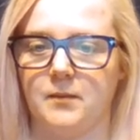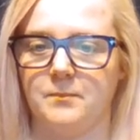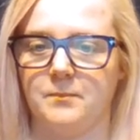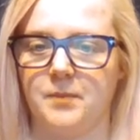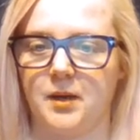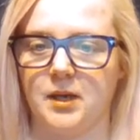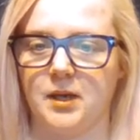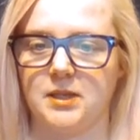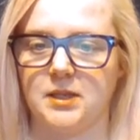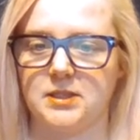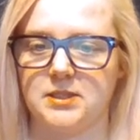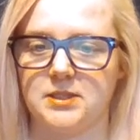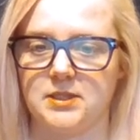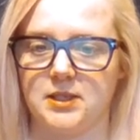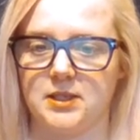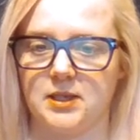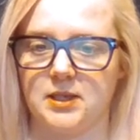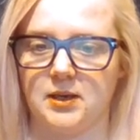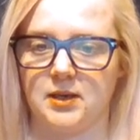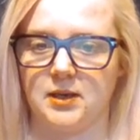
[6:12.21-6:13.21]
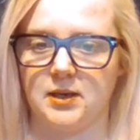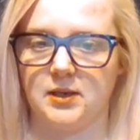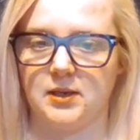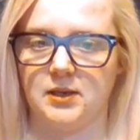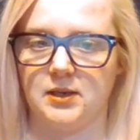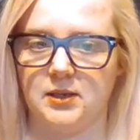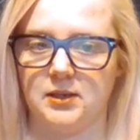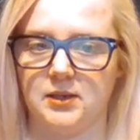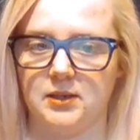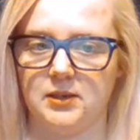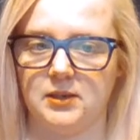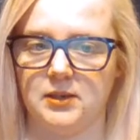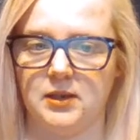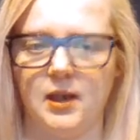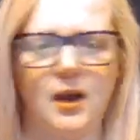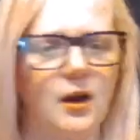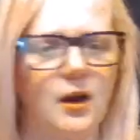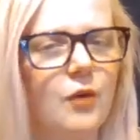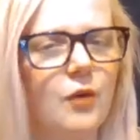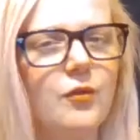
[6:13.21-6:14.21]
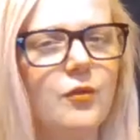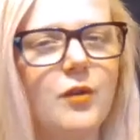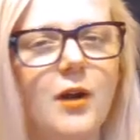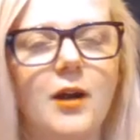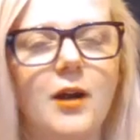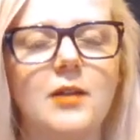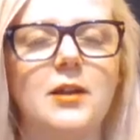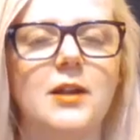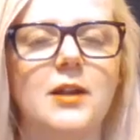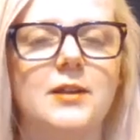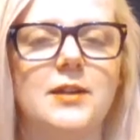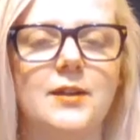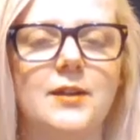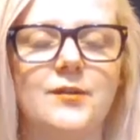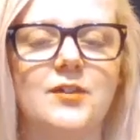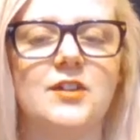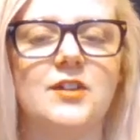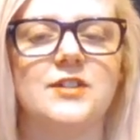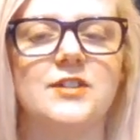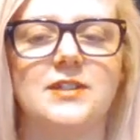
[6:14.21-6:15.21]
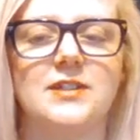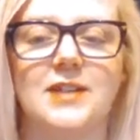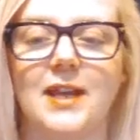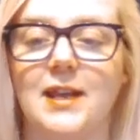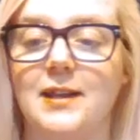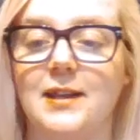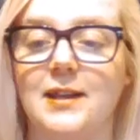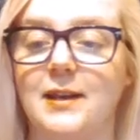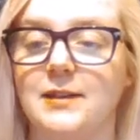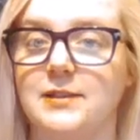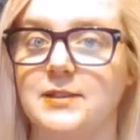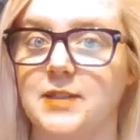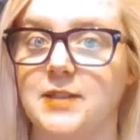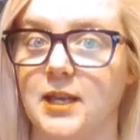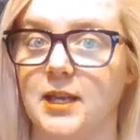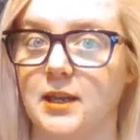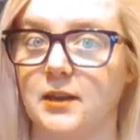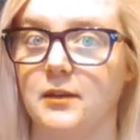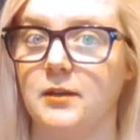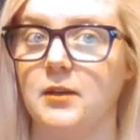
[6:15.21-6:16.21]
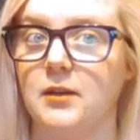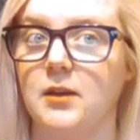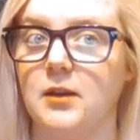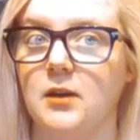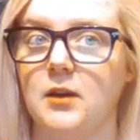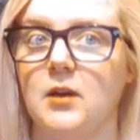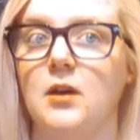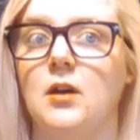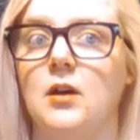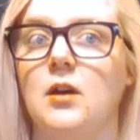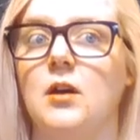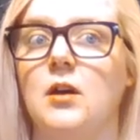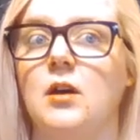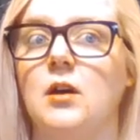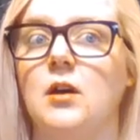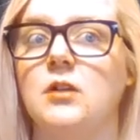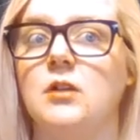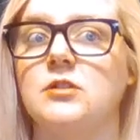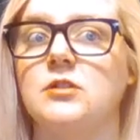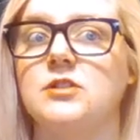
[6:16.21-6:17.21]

But, yeah, overall, I'd give this an 8 out of 10.